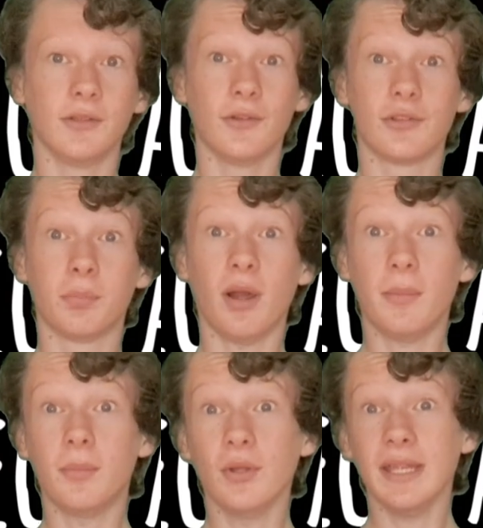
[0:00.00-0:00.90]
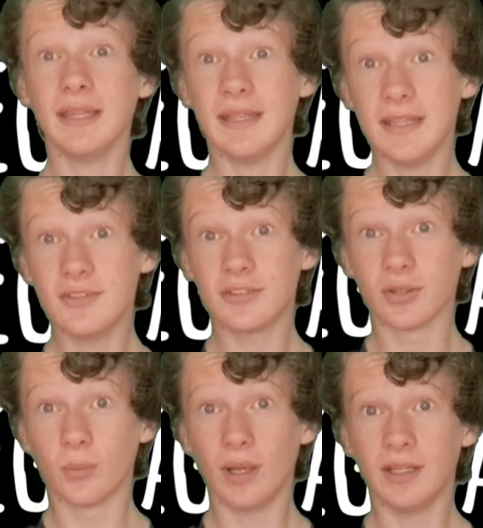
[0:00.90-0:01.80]
There's probably an
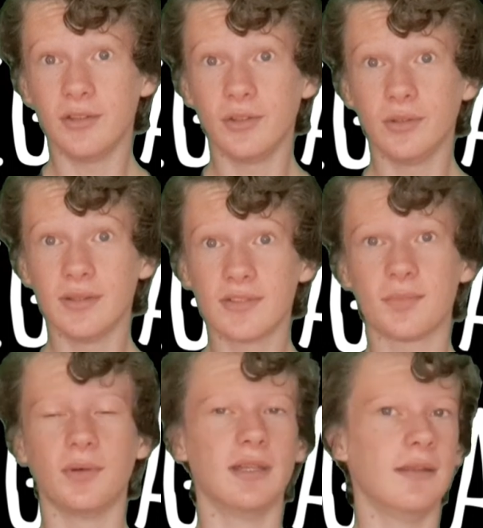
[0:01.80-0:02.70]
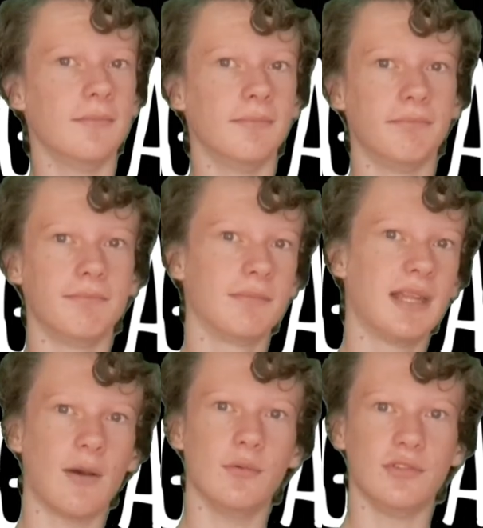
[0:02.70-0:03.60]
easier way to do this, but
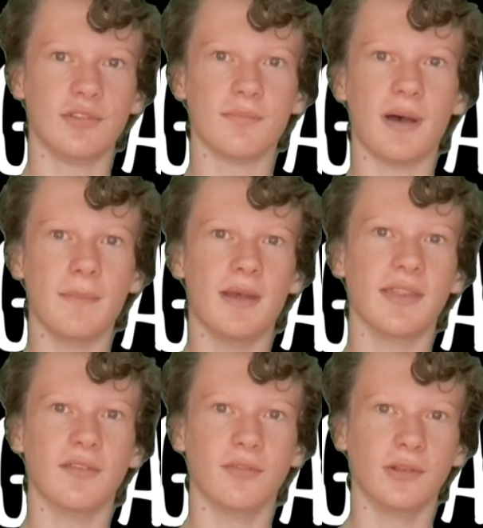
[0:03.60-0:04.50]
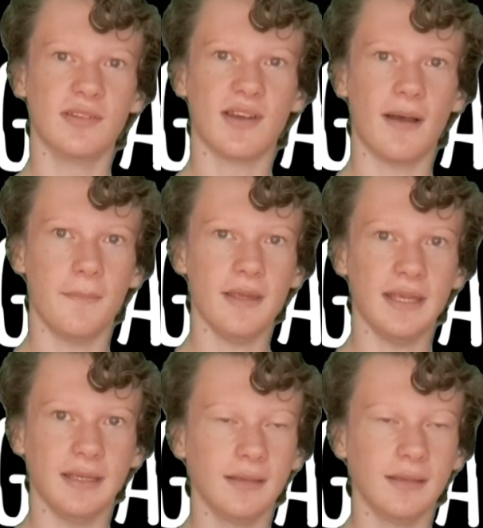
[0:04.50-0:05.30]
that was just my method for the time being.